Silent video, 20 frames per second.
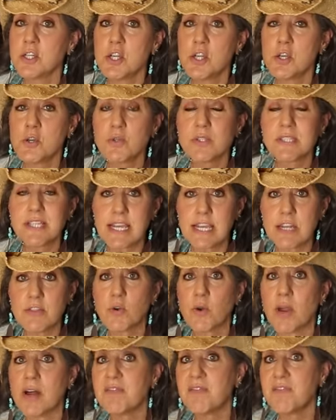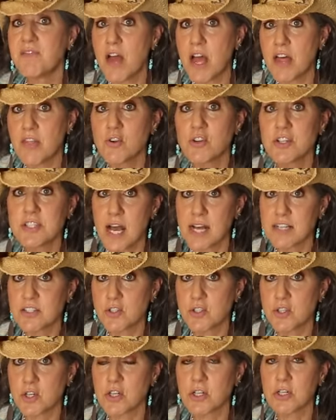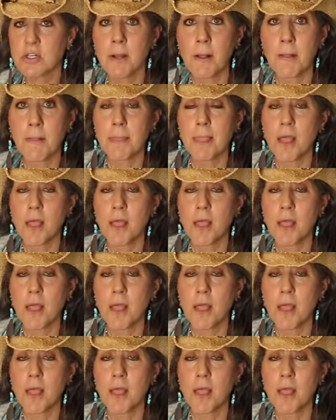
use either a feather duster